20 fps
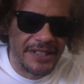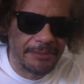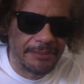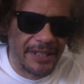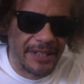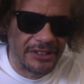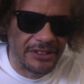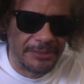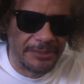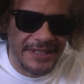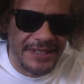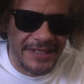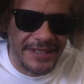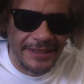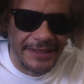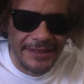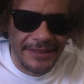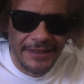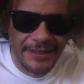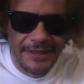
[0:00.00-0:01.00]
about to be sent.
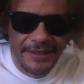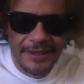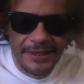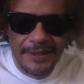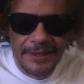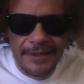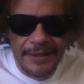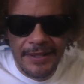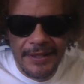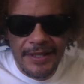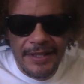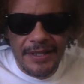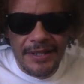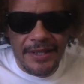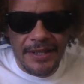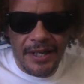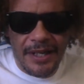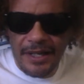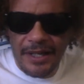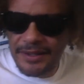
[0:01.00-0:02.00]

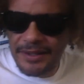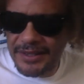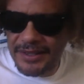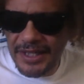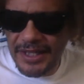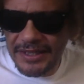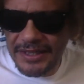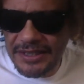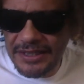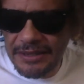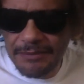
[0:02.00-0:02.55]
The idea